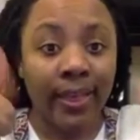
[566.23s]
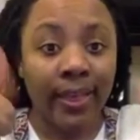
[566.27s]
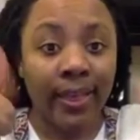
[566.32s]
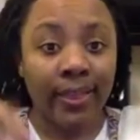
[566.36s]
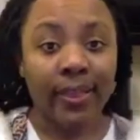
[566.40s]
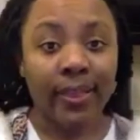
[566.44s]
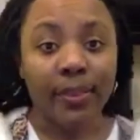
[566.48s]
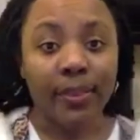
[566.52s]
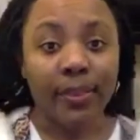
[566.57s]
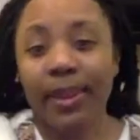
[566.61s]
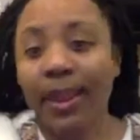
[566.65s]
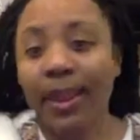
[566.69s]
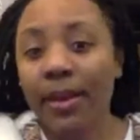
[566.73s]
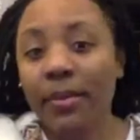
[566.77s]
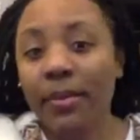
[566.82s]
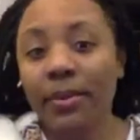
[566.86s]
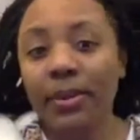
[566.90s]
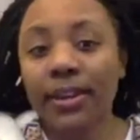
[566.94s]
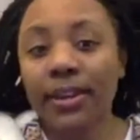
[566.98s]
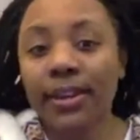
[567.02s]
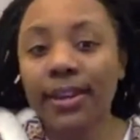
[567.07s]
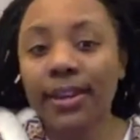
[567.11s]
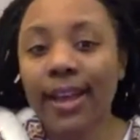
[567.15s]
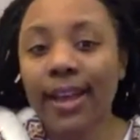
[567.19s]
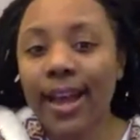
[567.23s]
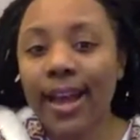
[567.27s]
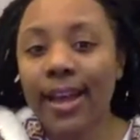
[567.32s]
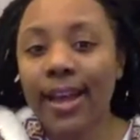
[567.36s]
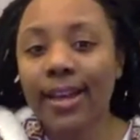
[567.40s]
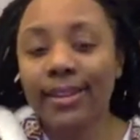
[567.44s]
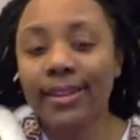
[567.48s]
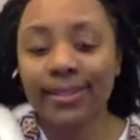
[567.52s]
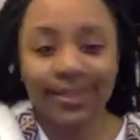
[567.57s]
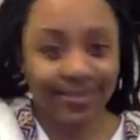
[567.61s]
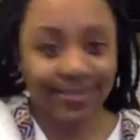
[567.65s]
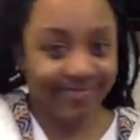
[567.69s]
There we go, we're done,
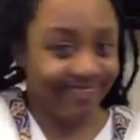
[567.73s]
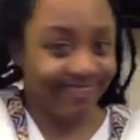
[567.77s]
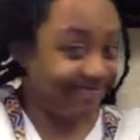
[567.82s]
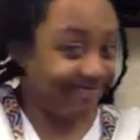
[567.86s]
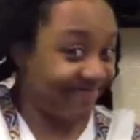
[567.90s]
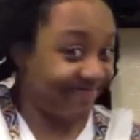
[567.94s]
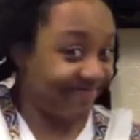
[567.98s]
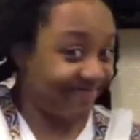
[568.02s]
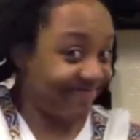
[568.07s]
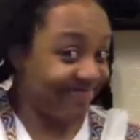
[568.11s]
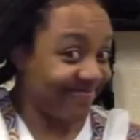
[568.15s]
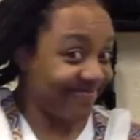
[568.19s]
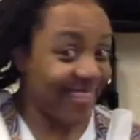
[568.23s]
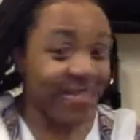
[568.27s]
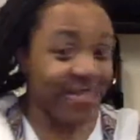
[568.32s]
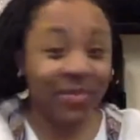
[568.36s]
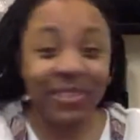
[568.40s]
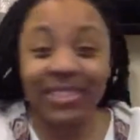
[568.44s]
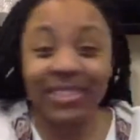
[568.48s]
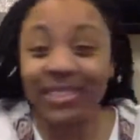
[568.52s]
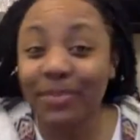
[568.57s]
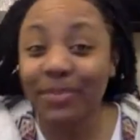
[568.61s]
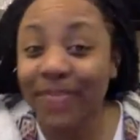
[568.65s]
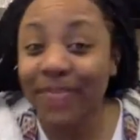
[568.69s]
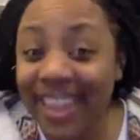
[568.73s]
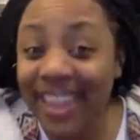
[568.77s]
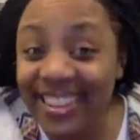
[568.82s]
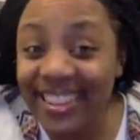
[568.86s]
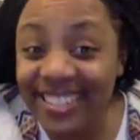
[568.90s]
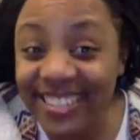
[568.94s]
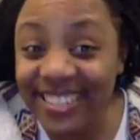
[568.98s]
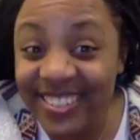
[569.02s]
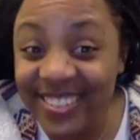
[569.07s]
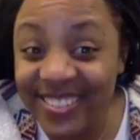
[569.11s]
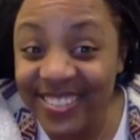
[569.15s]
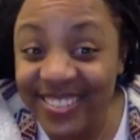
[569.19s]
guys. I'm gonna put some
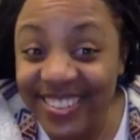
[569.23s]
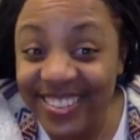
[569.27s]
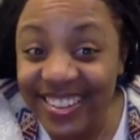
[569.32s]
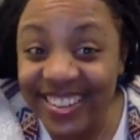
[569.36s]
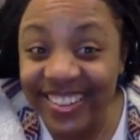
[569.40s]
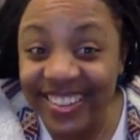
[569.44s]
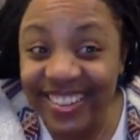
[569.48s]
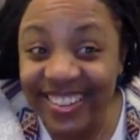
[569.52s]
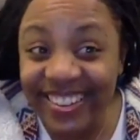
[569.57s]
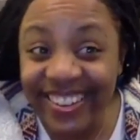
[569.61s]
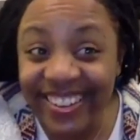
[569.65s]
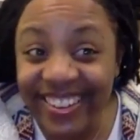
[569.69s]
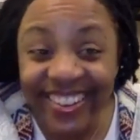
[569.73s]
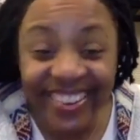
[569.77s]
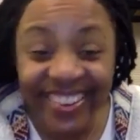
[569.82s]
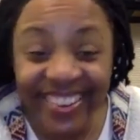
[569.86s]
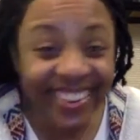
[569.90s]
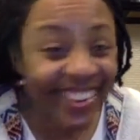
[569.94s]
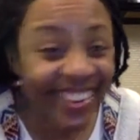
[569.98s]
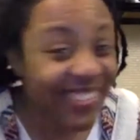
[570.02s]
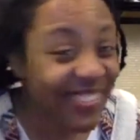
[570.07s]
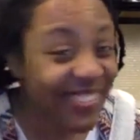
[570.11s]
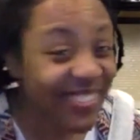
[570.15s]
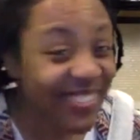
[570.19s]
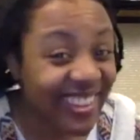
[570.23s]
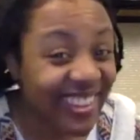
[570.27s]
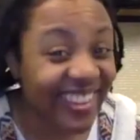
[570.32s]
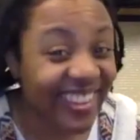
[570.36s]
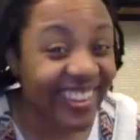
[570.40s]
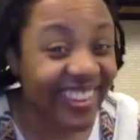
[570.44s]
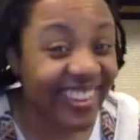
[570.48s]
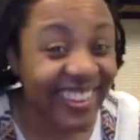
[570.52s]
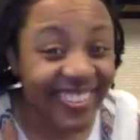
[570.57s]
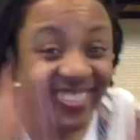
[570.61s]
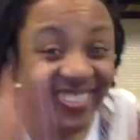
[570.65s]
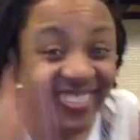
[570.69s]
lashes on, then I'm gonna get
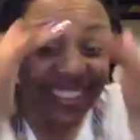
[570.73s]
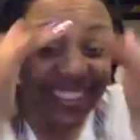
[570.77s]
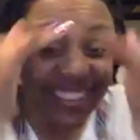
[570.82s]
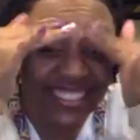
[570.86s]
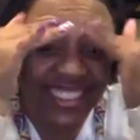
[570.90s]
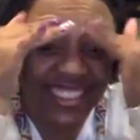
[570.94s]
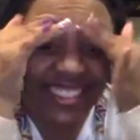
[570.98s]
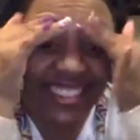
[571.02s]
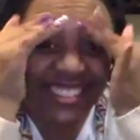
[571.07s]
cute and take